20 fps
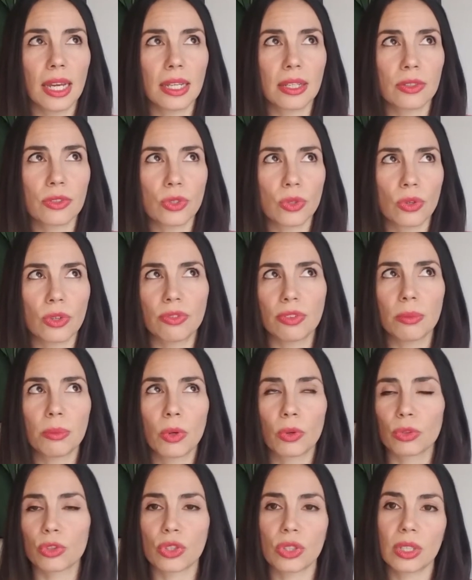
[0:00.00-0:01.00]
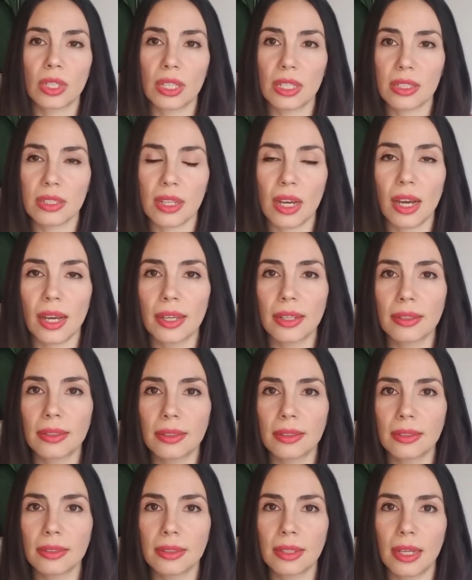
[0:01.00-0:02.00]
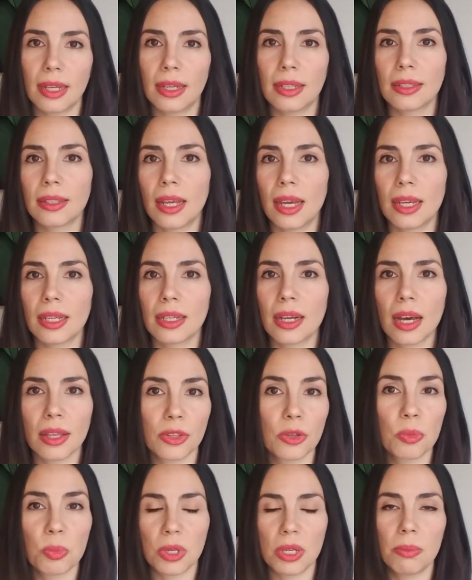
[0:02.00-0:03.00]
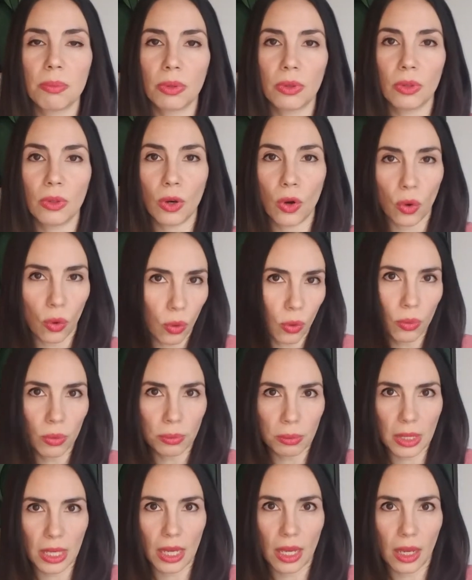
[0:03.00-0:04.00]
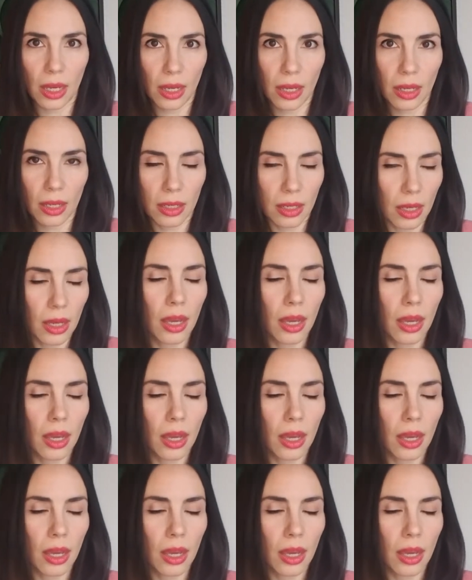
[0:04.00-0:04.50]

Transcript: sort of emotionally entitled and like other people owe me.